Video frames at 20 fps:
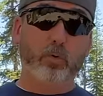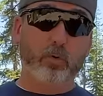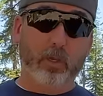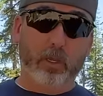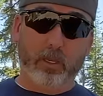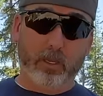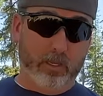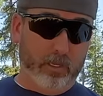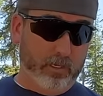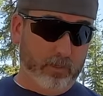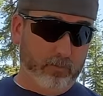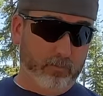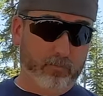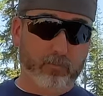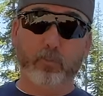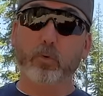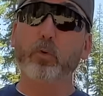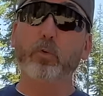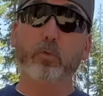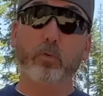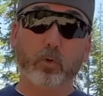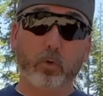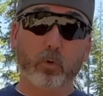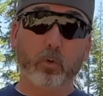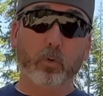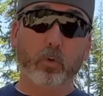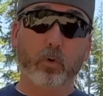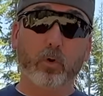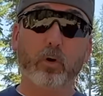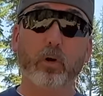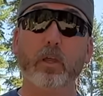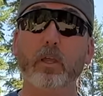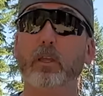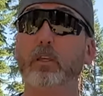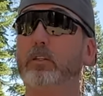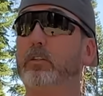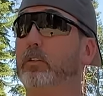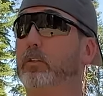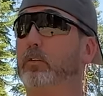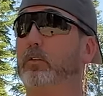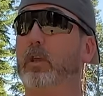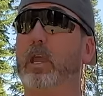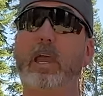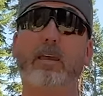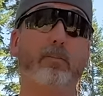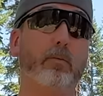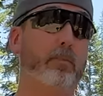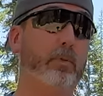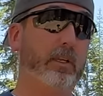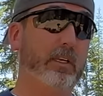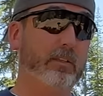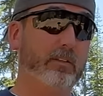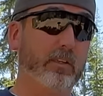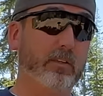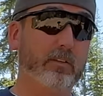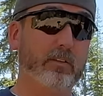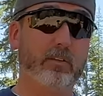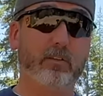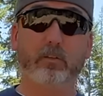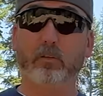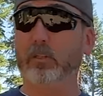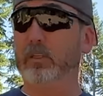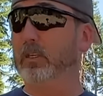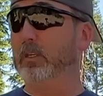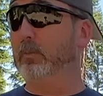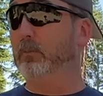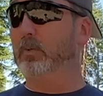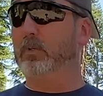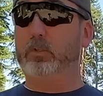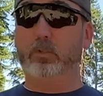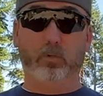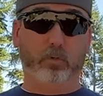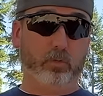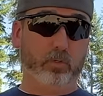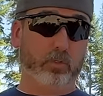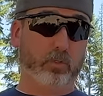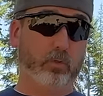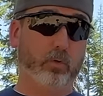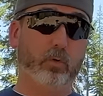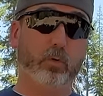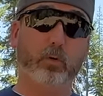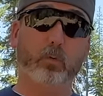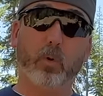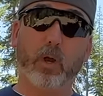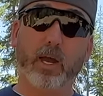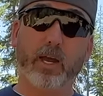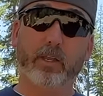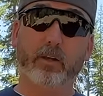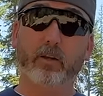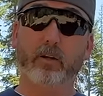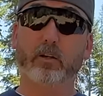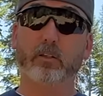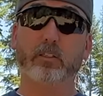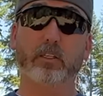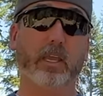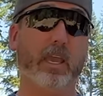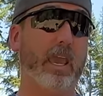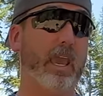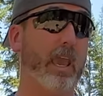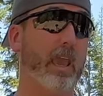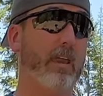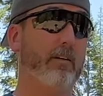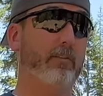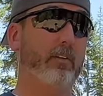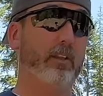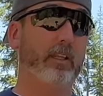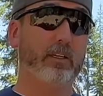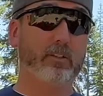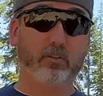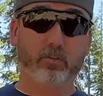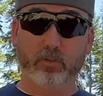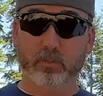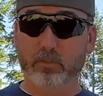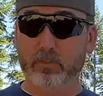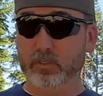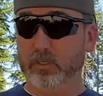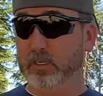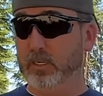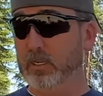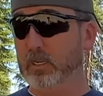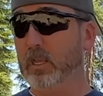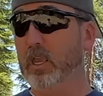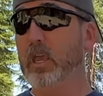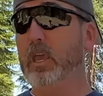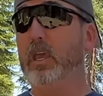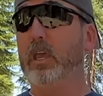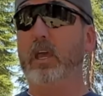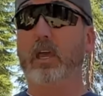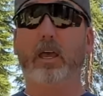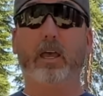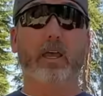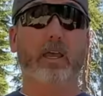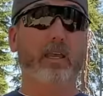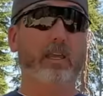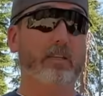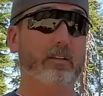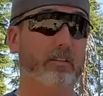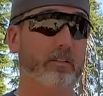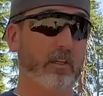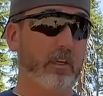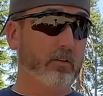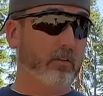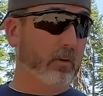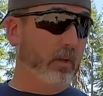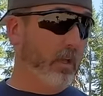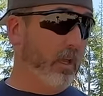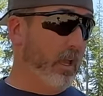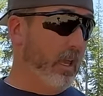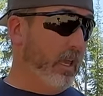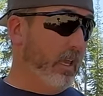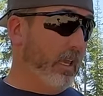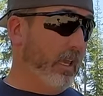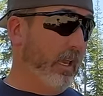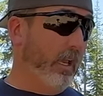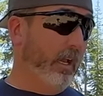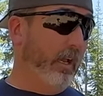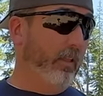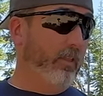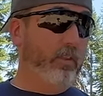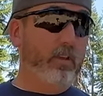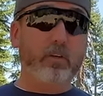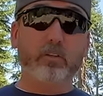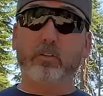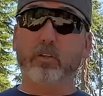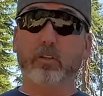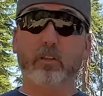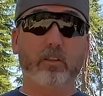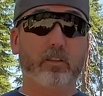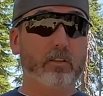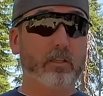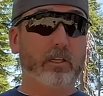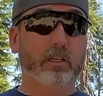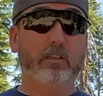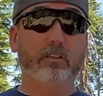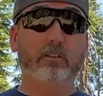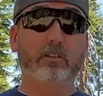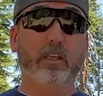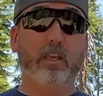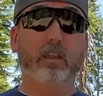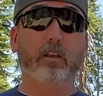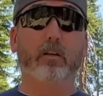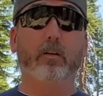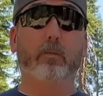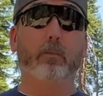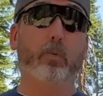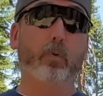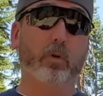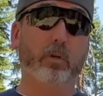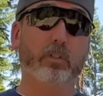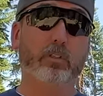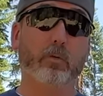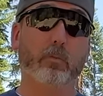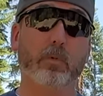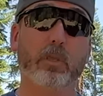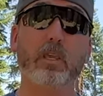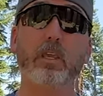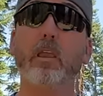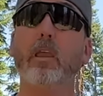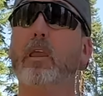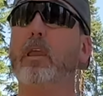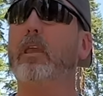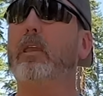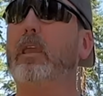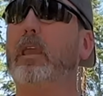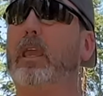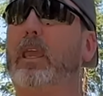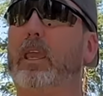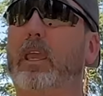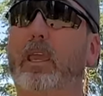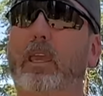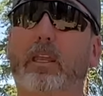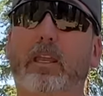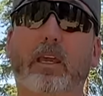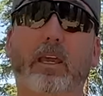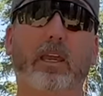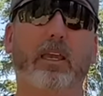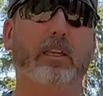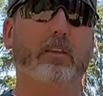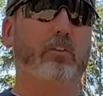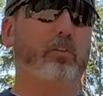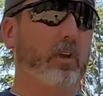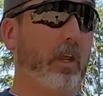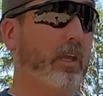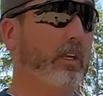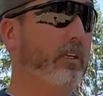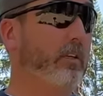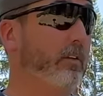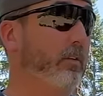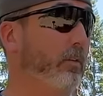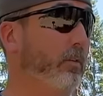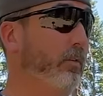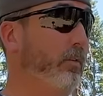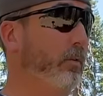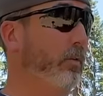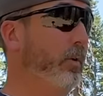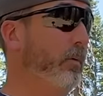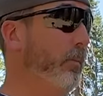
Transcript: uh, food cool, to have a place to sleep, to store water, to have electricity, uh, et cetera. Uh, those are the things that are important to me. And I try to do